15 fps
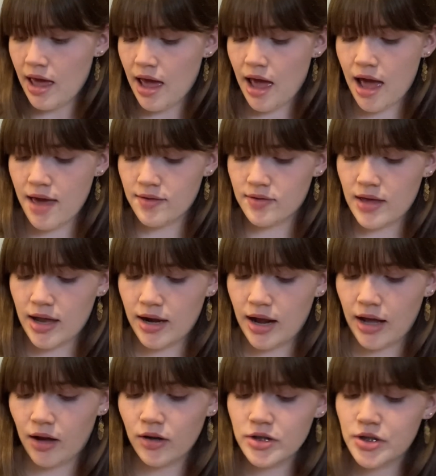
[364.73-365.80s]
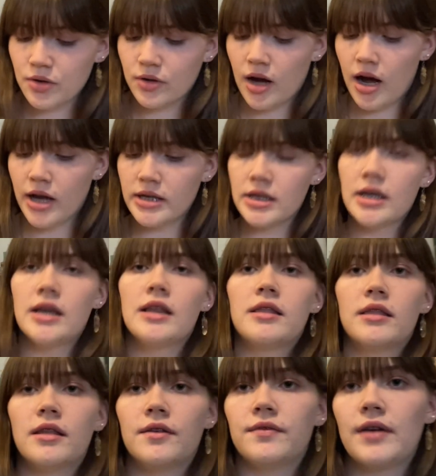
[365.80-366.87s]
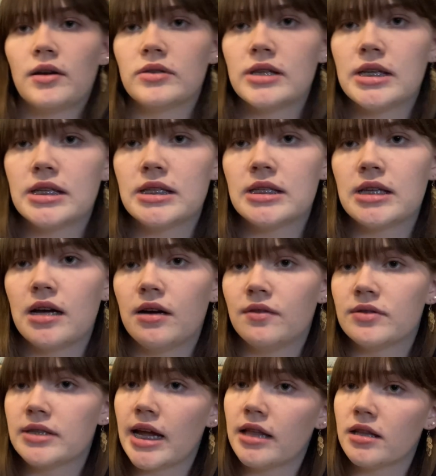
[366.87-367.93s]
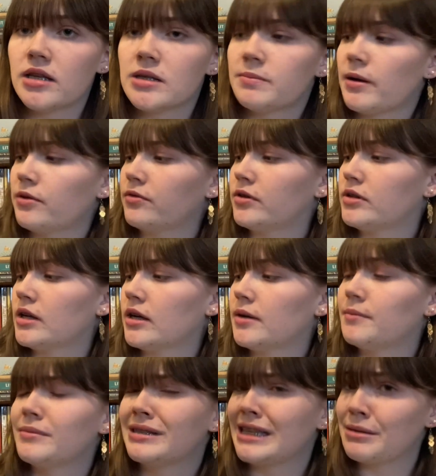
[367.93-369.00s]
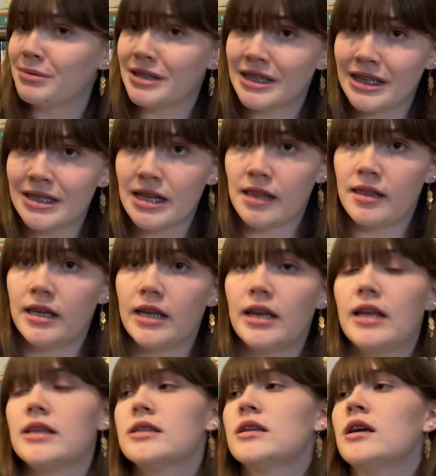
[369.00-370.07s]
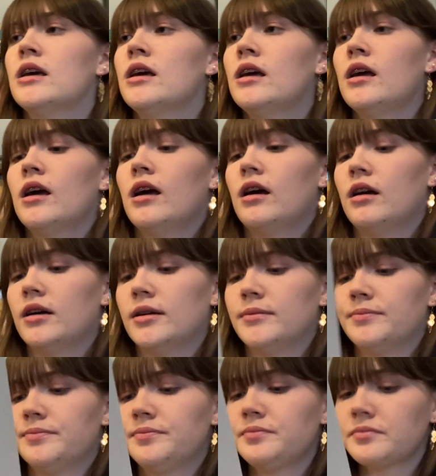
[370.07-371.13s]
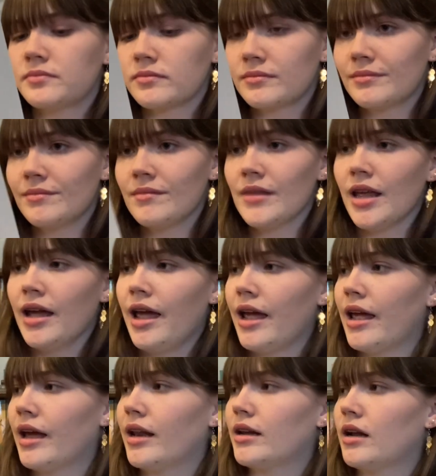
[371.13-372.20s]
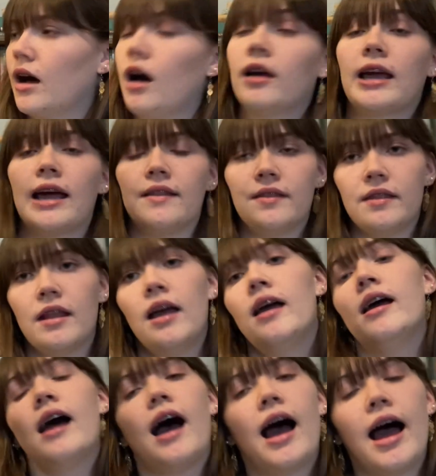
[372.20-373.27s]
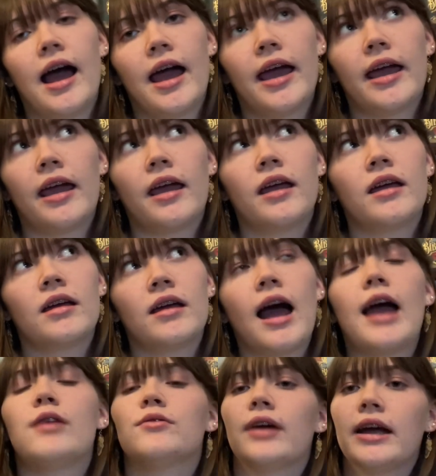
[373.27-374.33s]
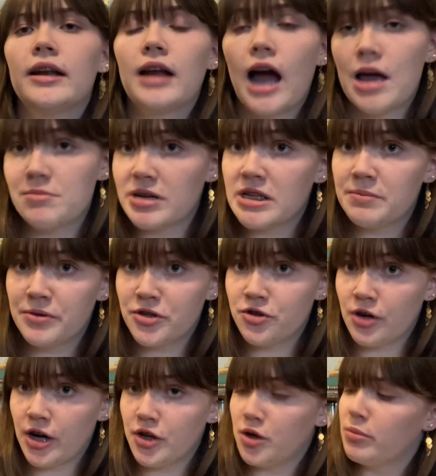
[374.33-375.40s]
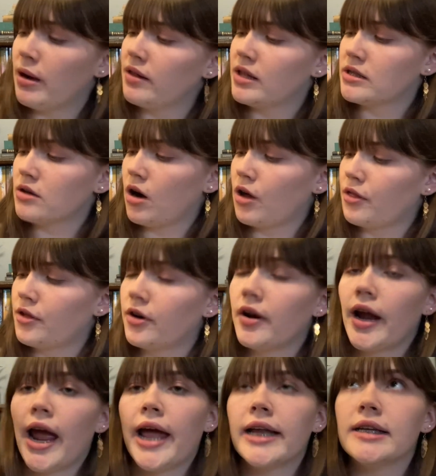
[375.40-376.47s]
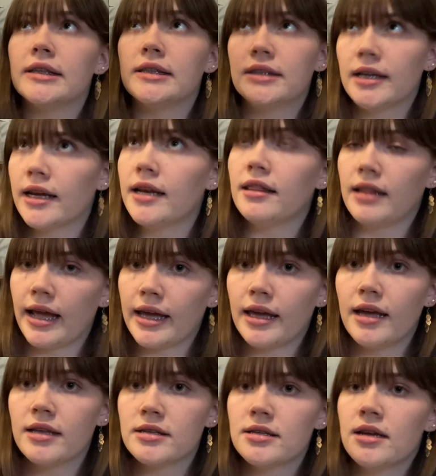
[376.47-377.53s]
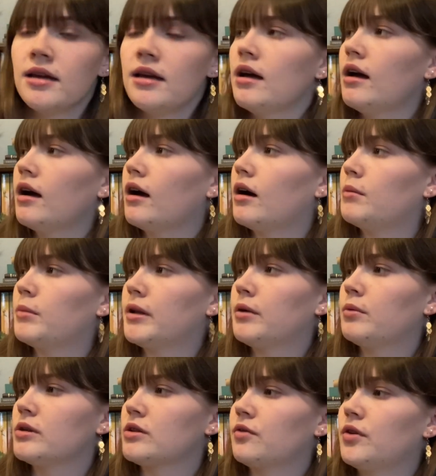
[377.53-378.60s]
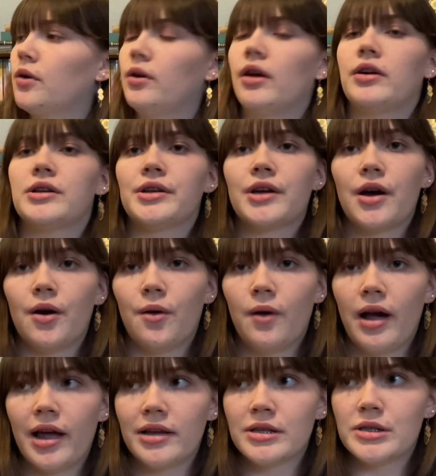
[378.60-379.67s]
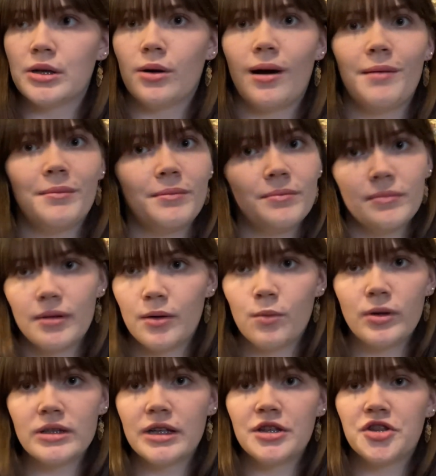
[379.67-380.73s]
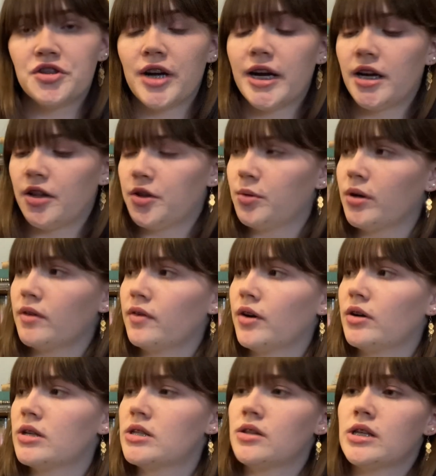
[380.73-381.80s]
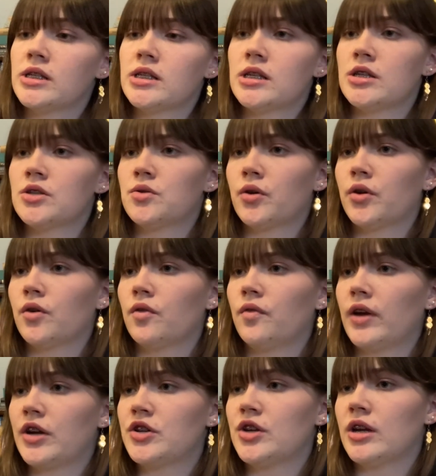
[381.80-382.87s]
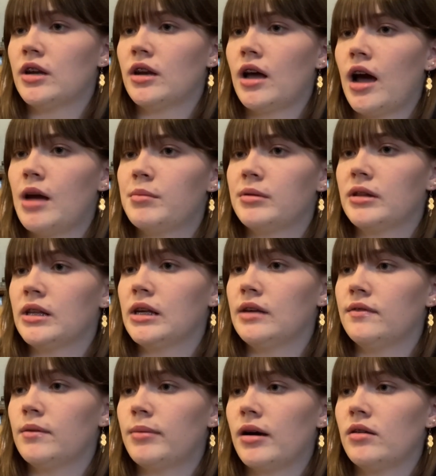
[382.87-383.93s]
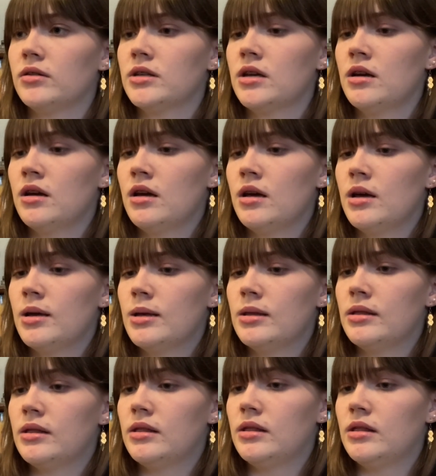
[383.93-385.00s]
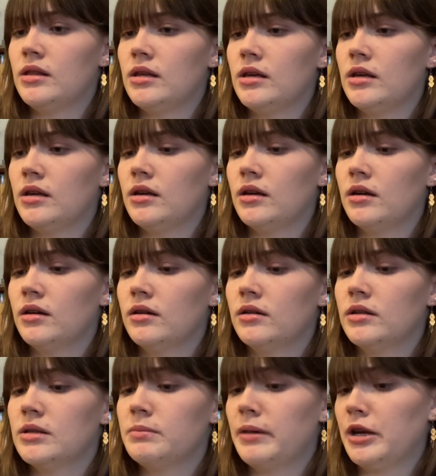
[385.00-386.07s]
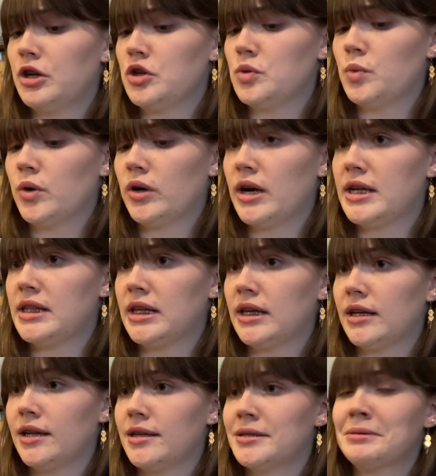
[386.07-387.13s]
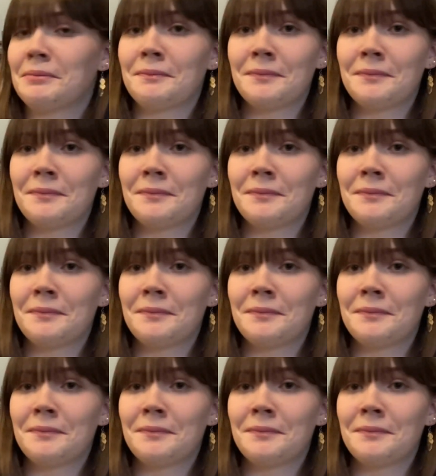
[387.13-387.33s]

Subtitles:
And then I also got The Fountains of Silence by Ruta Sepetys, I think it is. And again, I read I Must Betray You by this author and did like it, but it was a few years ago, and so I'm wanting to try another one of hers. So this is historical fiction, I believe, about the Spanish War, I think it is.